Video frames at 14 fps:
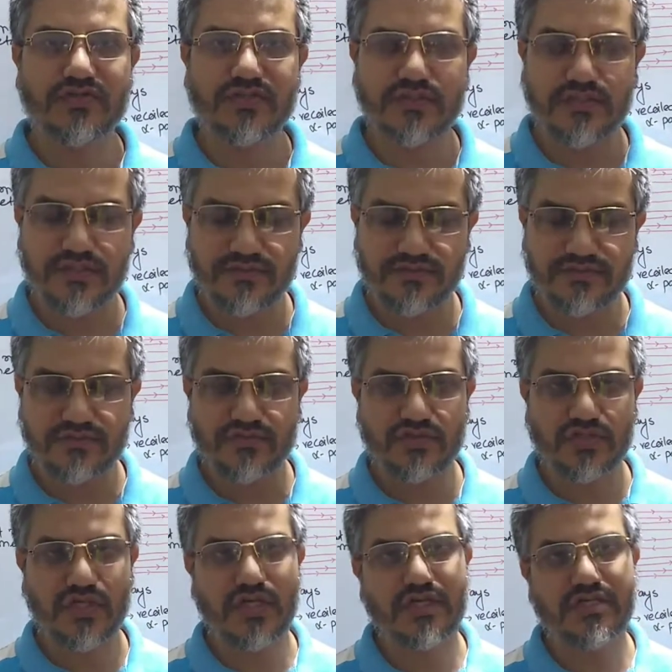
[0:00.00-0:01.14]
positive
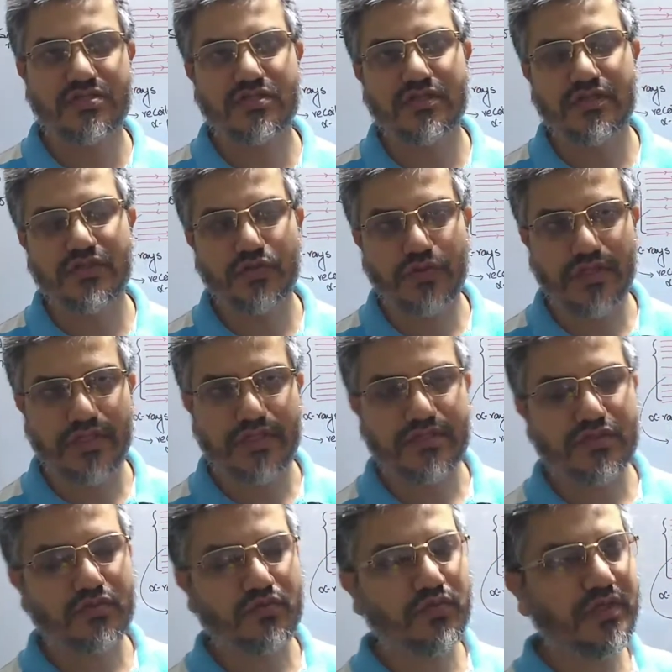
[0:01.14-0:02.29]
charged
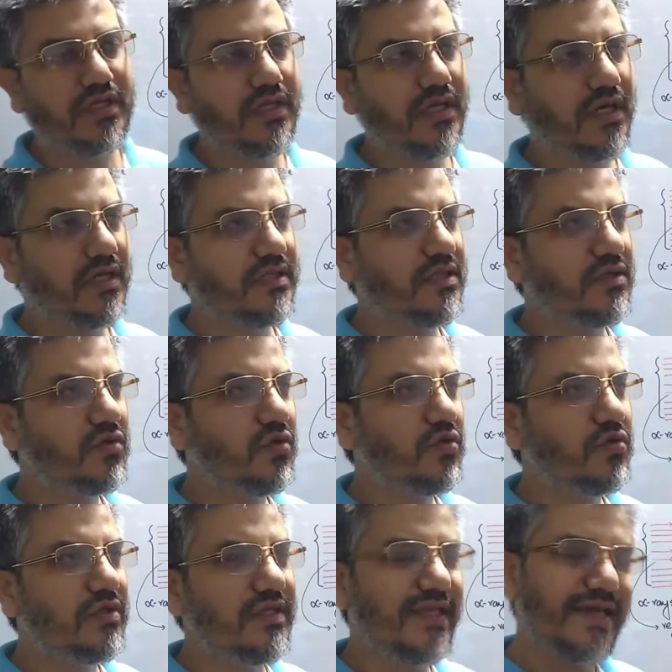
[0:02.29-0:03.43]
nucleus will
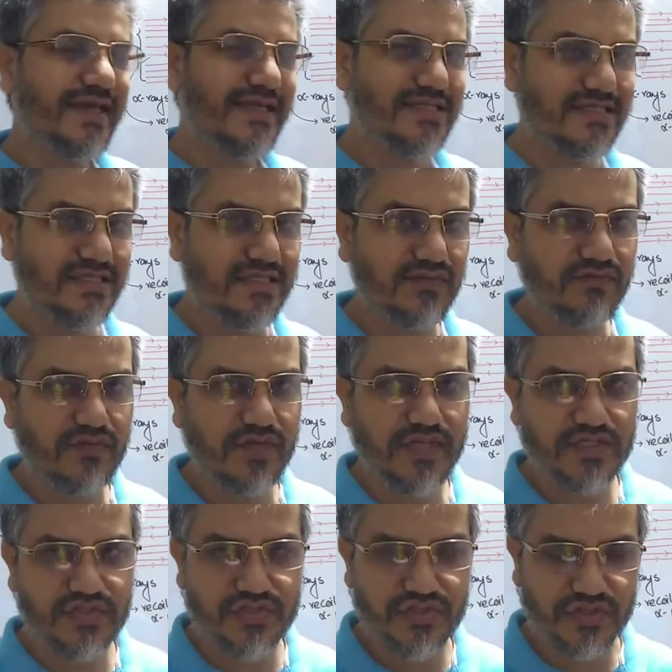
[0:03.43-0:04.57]
undergo less
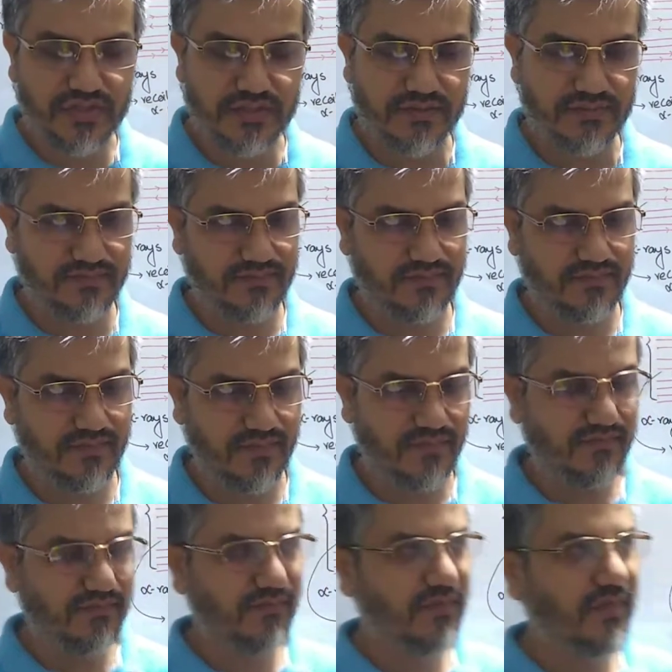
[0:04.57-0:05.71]
deflection
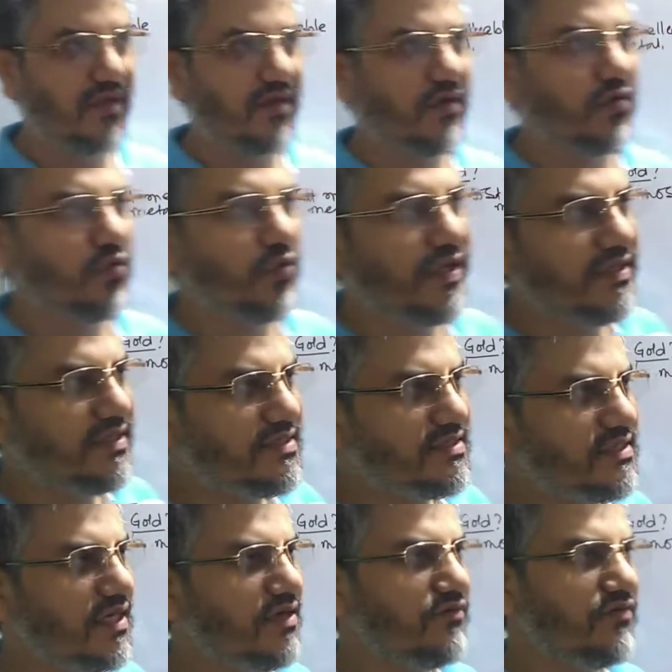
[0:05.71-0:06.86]
when
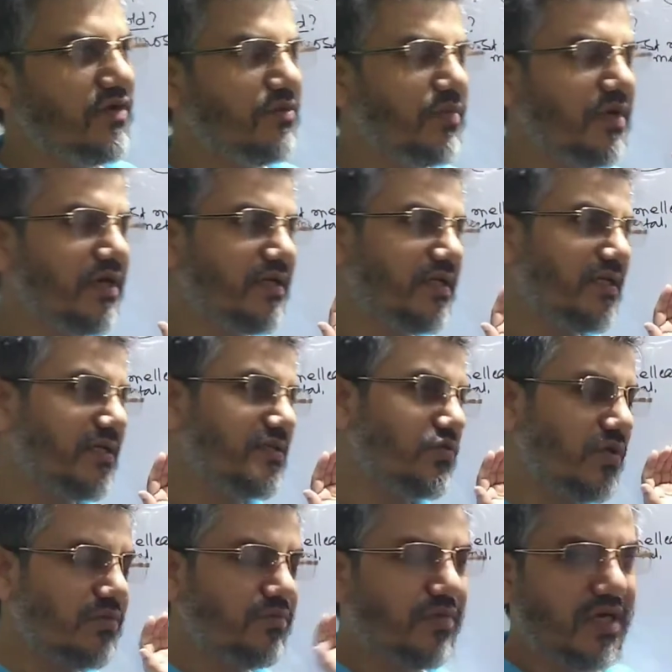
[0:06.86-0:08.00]
these alpha particles
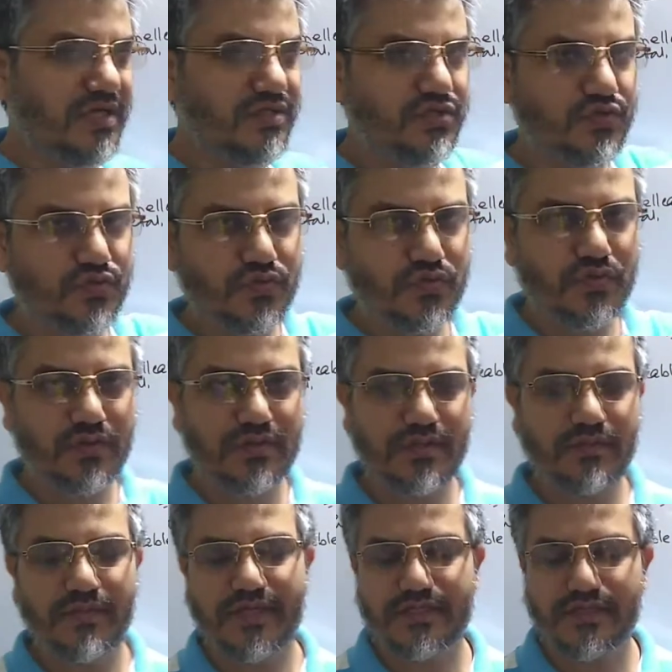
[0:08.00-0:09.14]
were passed through
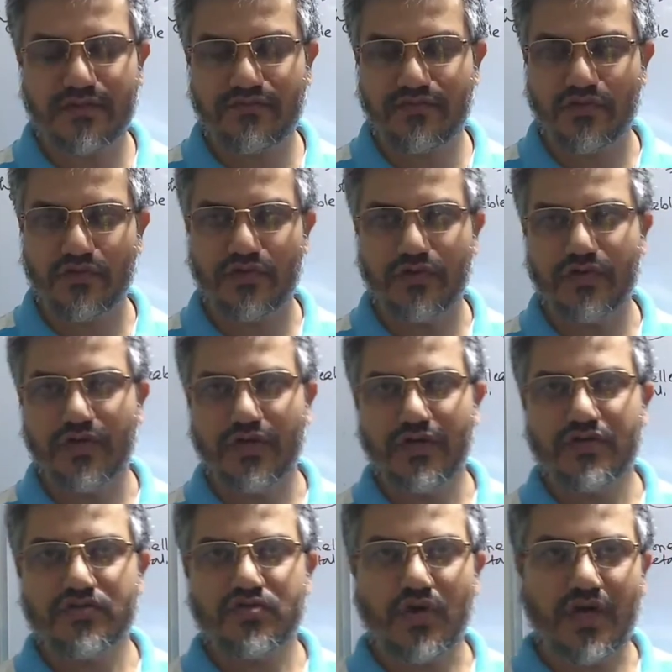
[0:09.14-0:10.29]
the metal foil.
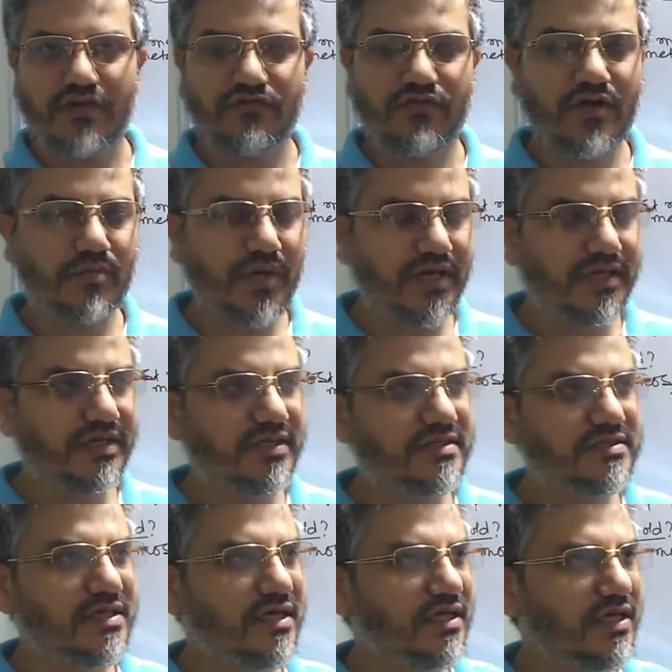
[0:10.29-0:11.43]
So alpha
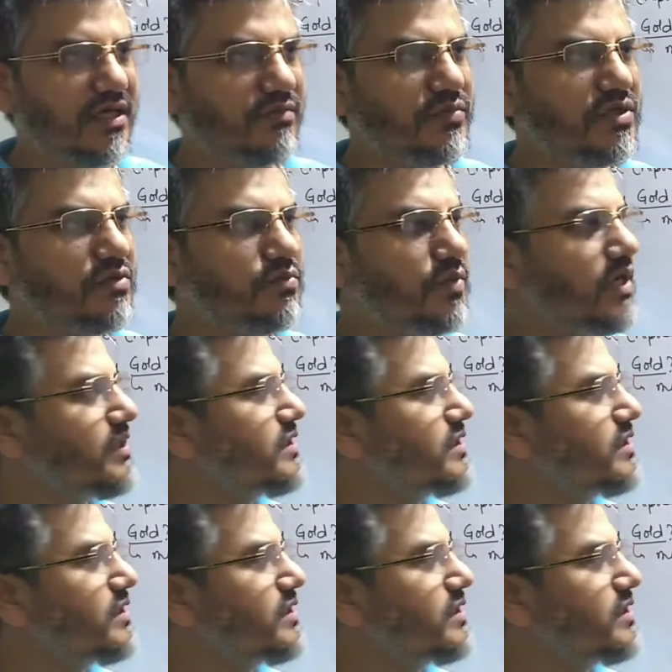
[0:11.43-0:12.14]
particles are heavier